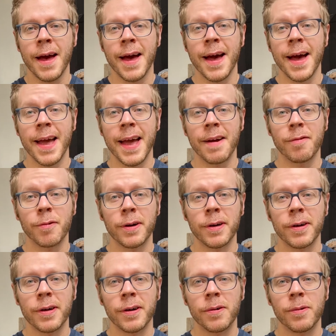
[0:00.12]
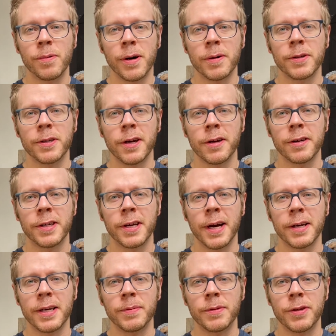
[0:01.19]
Hey everyone, welcome to another Tech
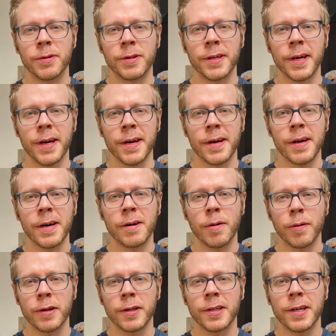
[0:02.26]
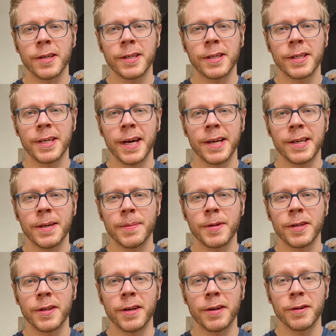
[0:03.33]
Tip Tuesday, where we're discussing tech tips
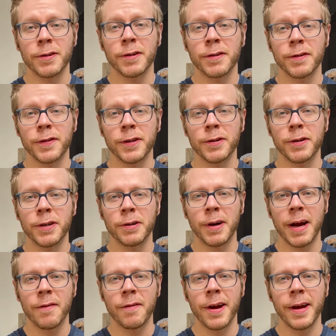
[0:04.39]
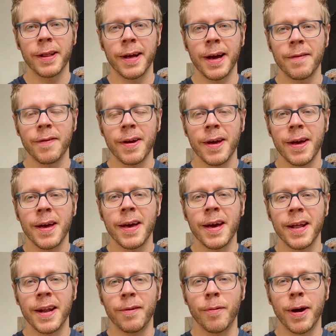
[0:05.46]
that are useful for you in your everyday life and
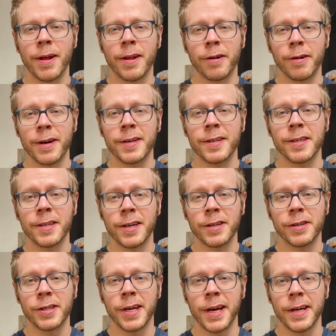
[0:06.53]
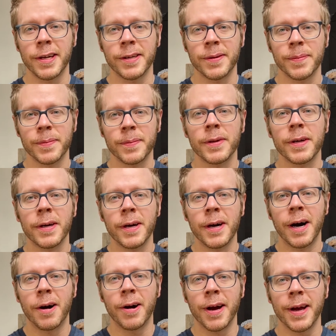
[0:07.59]
in ways that are easy to understand.
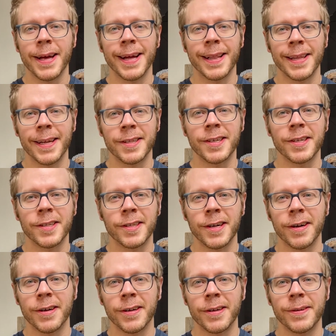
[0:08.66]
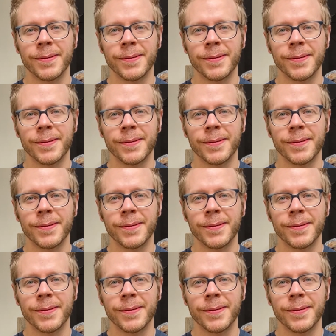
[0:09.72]
All right, let's get started.